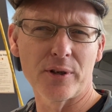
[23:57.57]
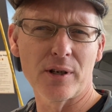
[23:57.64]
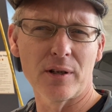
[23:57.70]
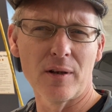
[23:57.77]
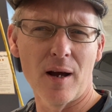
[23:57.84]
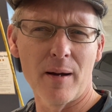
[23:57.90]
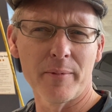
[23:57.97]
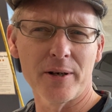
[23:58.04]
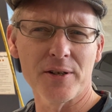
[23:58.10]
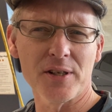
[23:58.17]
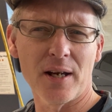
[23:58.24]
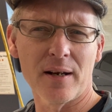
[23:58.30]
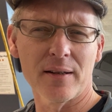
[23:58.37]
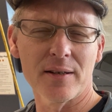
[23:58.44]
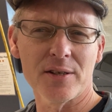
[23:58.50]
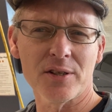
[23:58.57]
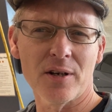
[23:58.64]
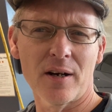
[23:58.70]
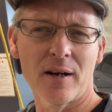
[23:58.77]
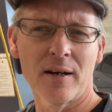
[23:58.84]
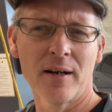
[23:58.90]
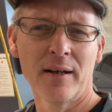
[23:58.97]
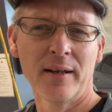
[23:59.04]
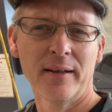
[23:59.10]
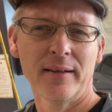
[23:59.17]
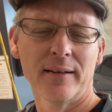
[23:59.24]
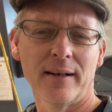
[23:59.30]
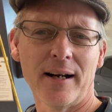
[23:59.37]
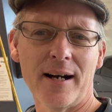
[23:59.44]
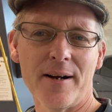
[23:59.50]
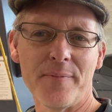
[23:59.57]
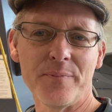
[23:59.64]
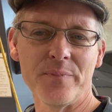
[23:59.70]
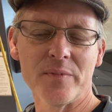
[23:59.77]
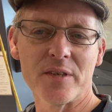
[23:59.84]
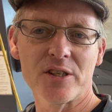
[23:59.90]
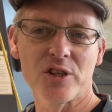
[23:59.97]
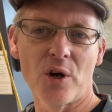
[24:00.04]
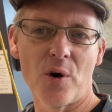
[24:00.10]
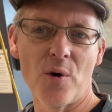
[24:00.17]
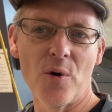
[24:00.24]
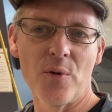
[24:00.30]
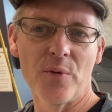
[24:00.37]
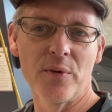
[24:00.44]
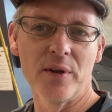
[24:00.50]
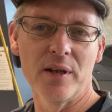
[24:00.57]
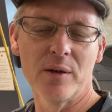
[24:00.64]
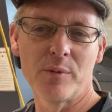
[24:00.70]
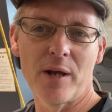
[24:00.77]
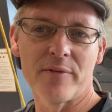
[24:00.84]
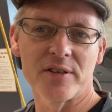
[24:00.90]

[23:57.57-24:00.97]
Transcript: kilometers out of this car. So we have a